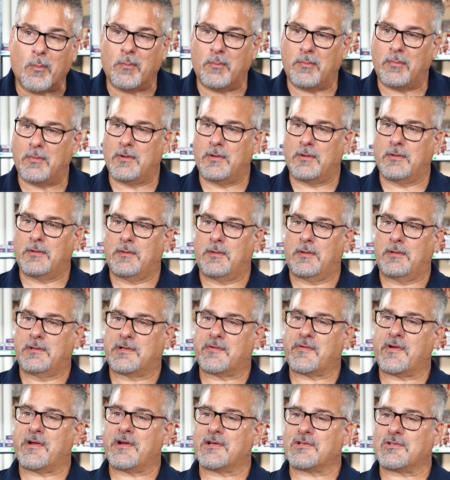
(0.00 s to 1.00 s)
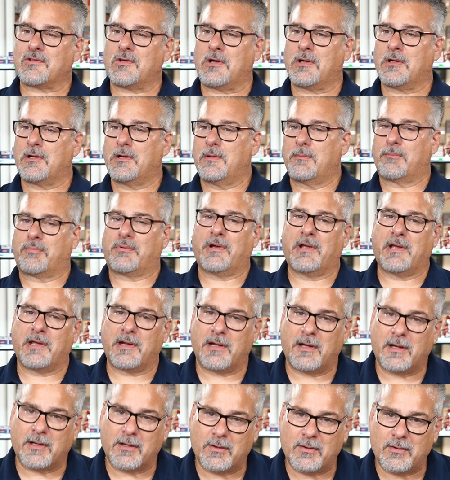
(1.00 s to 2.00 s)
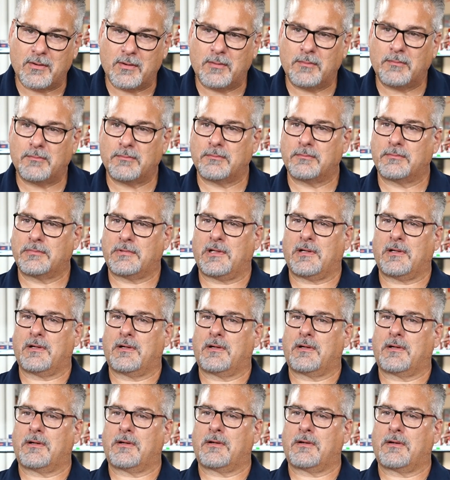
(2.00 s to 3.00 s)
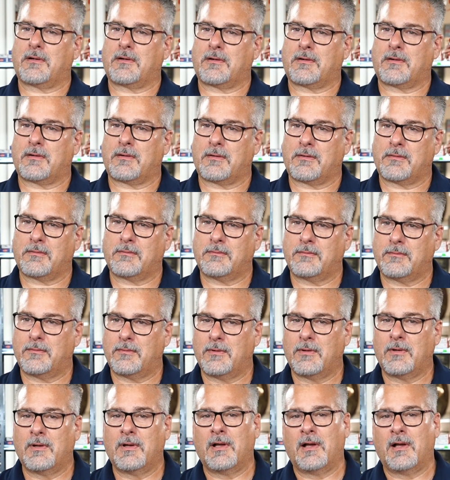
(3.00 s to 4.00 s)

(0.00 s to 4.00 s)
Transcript: Did you ever hear well, I mean, their name bring is on home. Name yeah. is Milwaukee, so